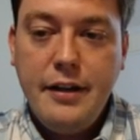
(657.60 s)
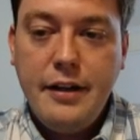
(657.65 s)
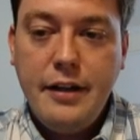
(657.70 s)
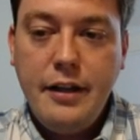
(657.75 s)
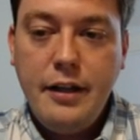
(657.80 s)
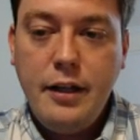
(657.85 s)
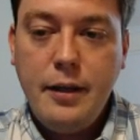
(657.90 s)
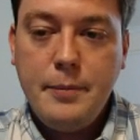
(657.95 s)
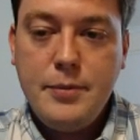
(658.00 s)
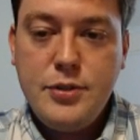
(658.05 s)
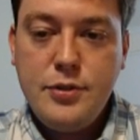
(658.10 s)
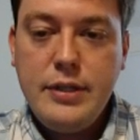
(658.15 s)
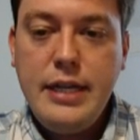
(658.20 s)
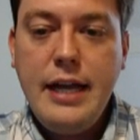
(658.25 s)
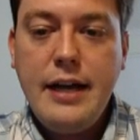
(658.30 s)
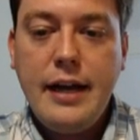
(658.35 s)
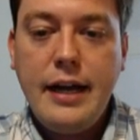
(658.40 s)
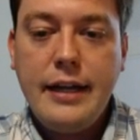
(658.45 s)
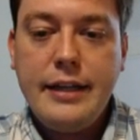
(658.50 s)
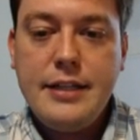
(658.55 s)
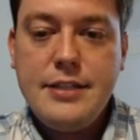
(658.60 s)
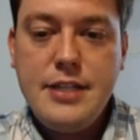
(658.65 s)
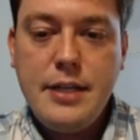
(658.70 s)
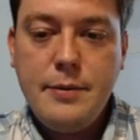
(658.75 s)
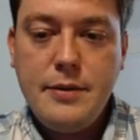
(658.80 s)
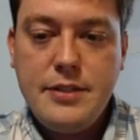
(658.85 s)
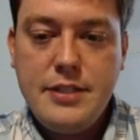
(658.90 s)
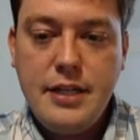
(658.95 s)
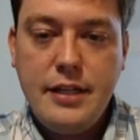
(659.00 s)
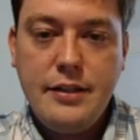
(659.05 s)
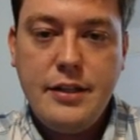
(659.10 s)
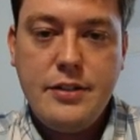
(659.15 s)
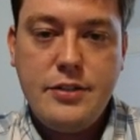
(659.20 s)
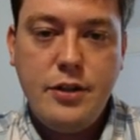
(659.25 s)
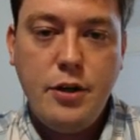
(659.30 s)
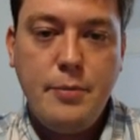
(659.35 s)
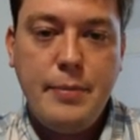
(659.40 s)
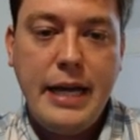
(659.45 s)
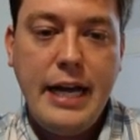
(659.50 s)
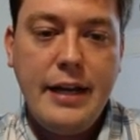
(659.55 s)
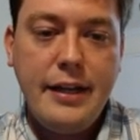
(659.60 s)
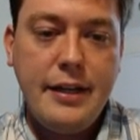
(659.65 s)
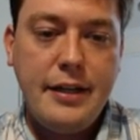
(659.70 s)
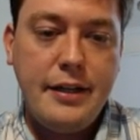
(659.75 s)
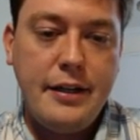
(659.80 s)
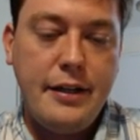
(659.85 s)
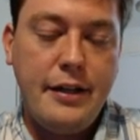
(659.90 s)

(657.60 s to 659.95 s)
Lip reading: So yeah, I guess I would say let's go back.